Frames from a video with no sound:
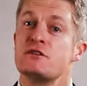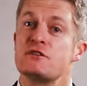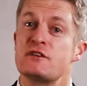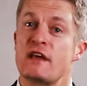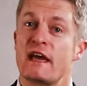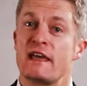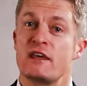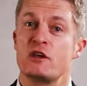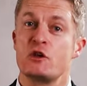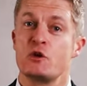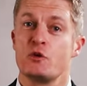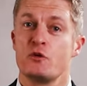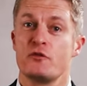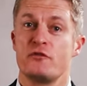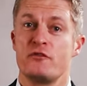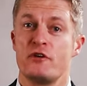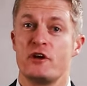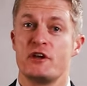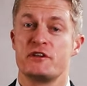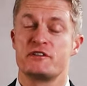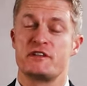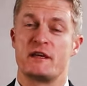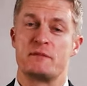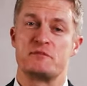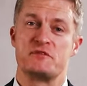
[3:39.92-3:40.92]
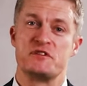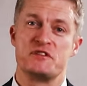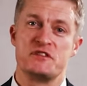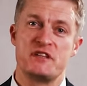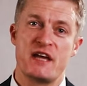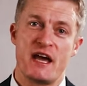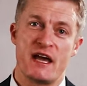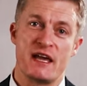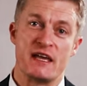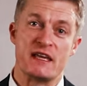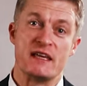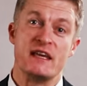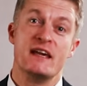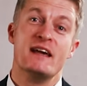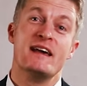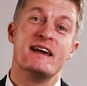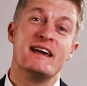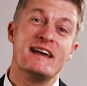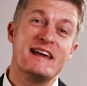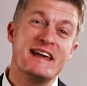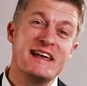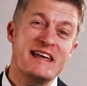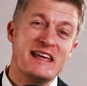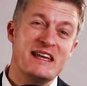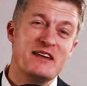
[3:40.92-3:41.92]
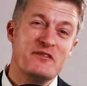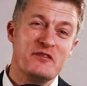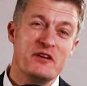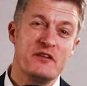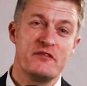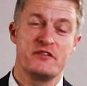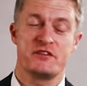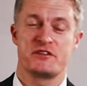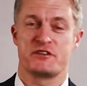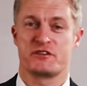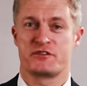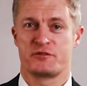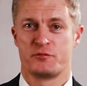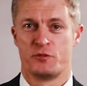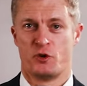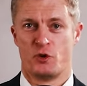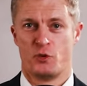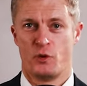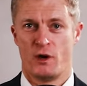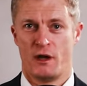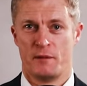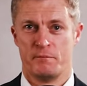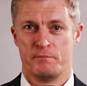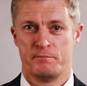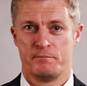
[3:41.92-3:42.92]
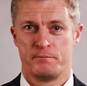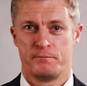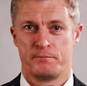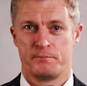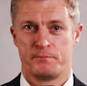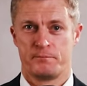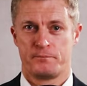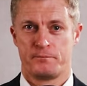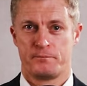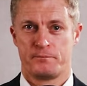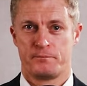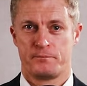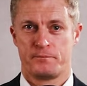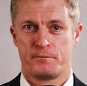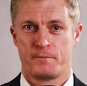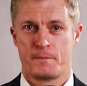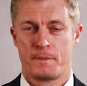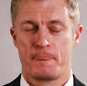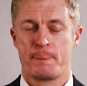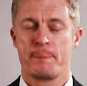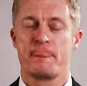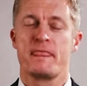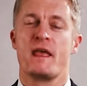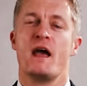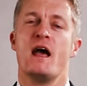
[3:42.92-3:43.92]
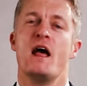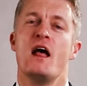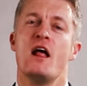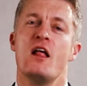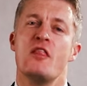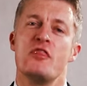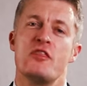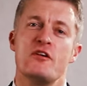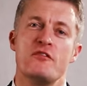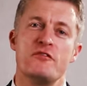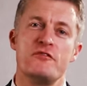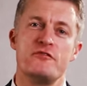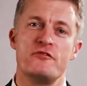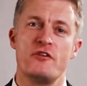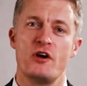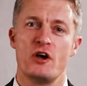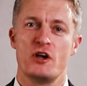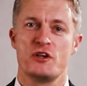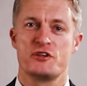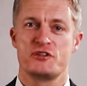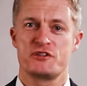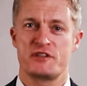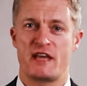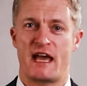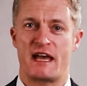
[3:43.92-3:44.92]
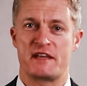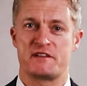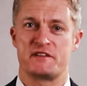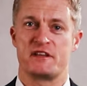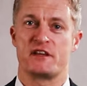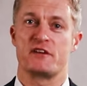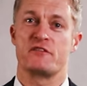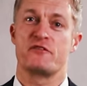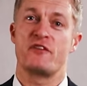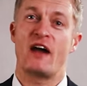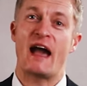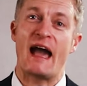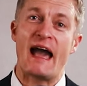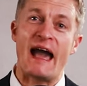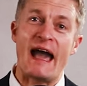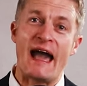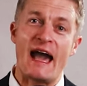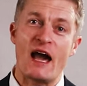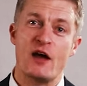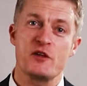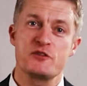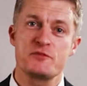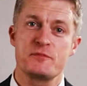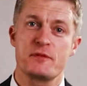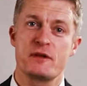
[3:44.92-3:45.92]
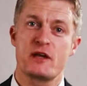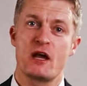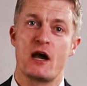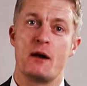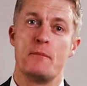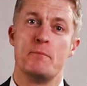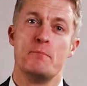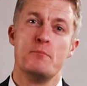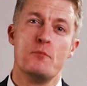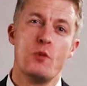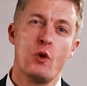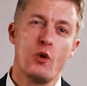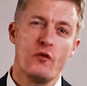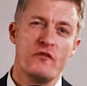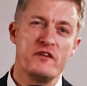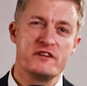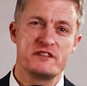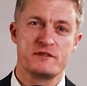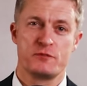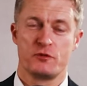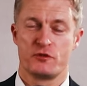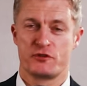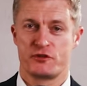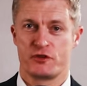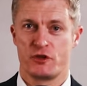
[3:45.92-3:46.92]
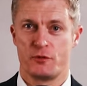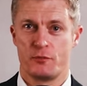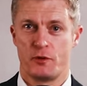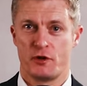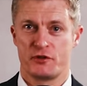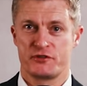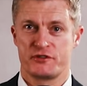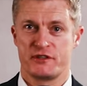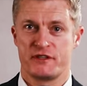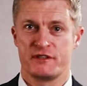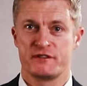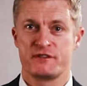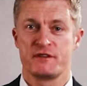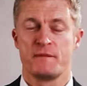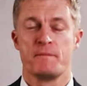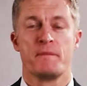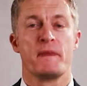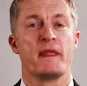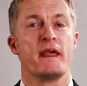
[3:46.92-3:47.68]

Take your first step today, even if it's a small one. The first tactic for how to become more visible to your bosses